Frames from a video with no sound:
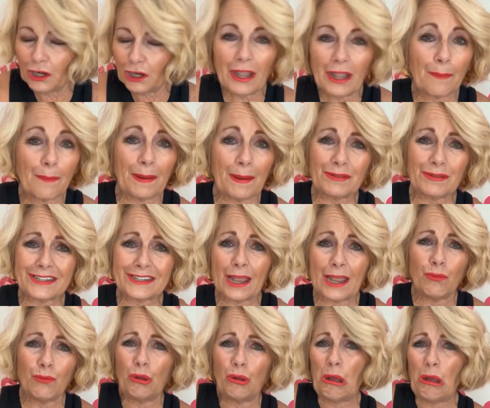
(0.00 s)
You know, a lot of people
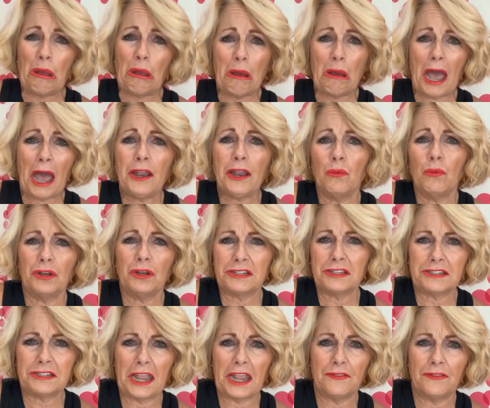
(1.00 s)
say, well, I don't
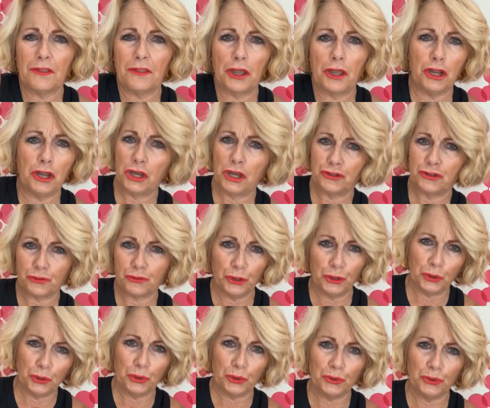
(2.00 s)
want to say an
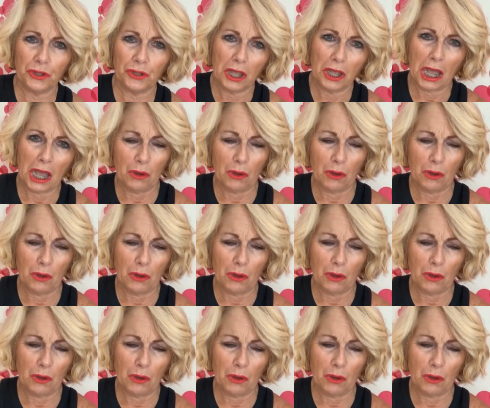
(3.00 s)
untruth.